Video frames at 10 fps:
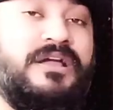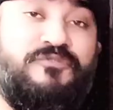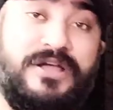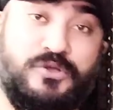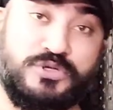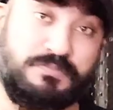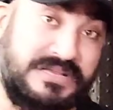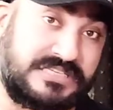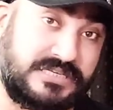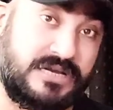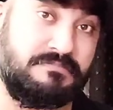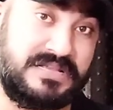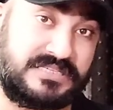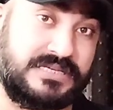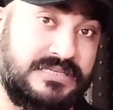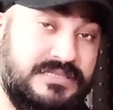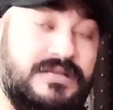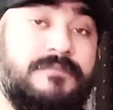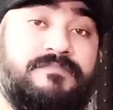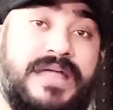if I use Mr., Mrs.,